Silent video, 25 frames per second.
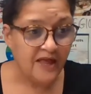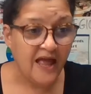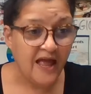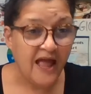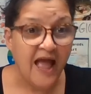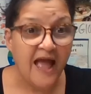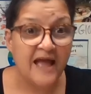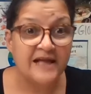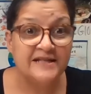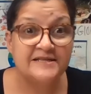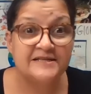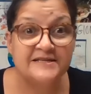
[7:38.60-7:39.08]

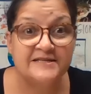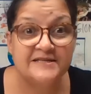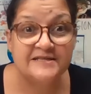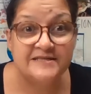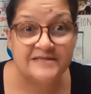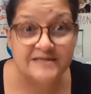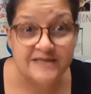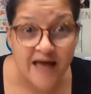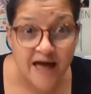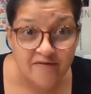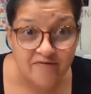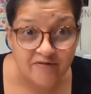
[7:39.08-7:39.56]
And
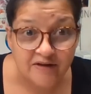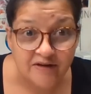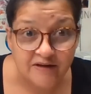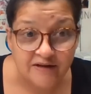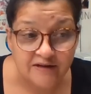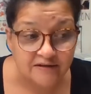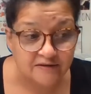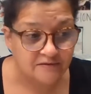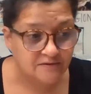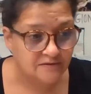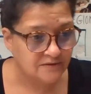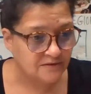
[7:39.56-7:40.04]

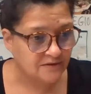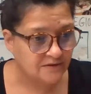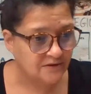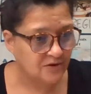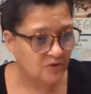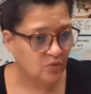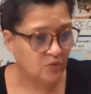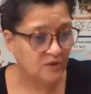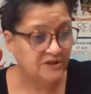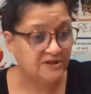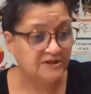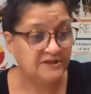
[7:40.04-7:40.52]
7,
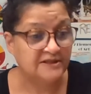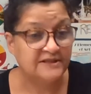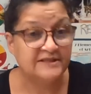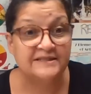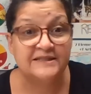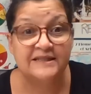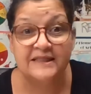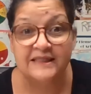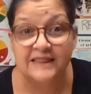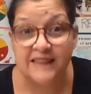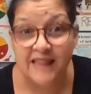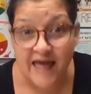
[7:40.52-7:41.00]
which is
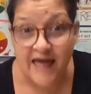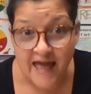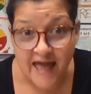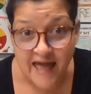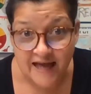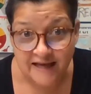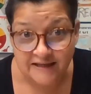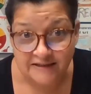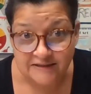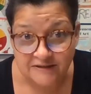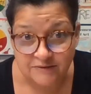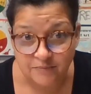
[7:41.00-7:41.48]

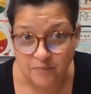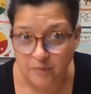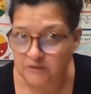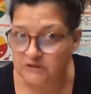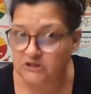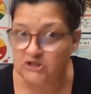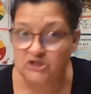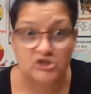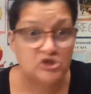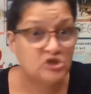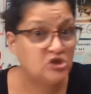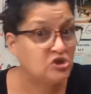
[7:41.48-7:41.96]
last, but
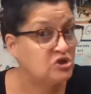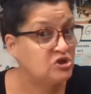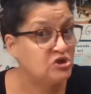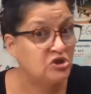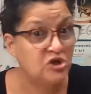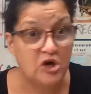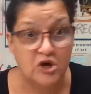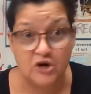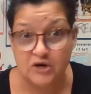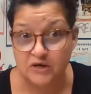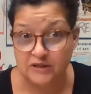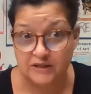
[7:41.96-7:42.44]

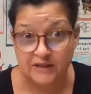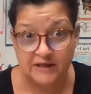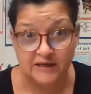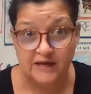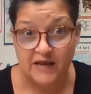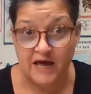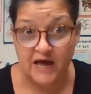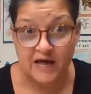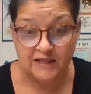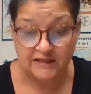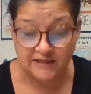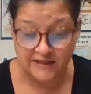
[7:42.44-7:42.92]
certainly
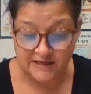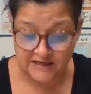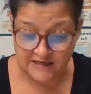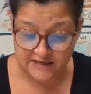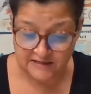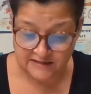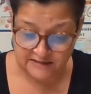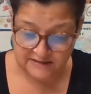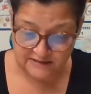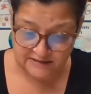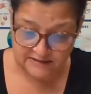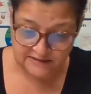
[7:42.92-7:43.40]
not
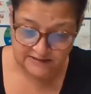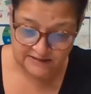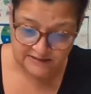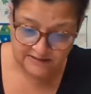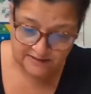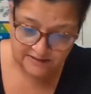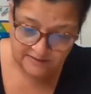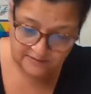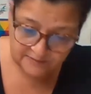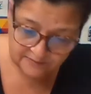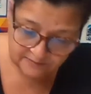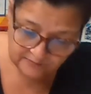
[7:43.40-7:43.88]
least,
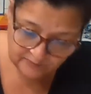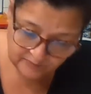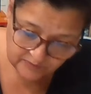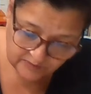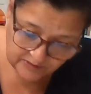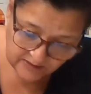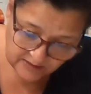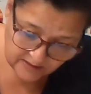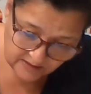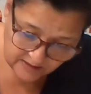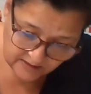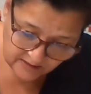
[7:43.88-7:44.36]

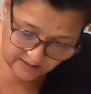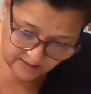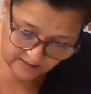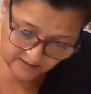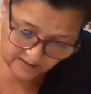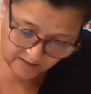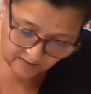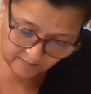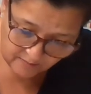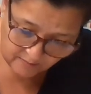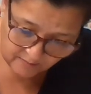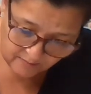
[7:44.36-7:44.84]

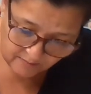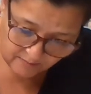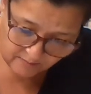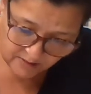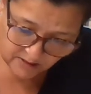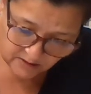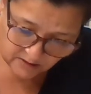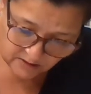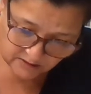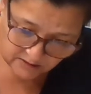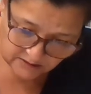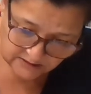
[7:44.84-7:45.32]

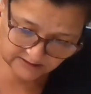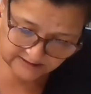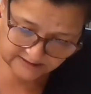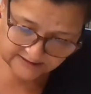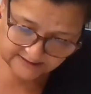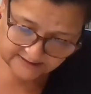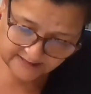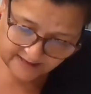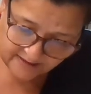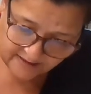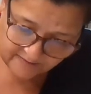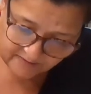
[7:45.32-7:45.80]
number
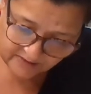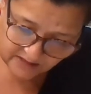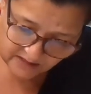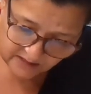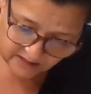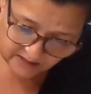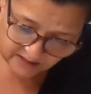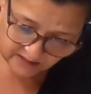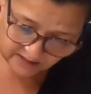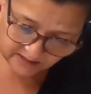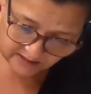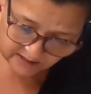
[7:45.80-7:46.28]

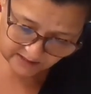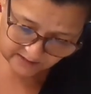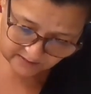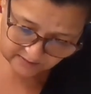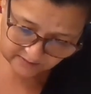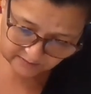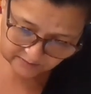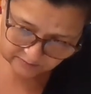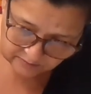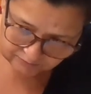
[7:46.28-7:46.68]
7.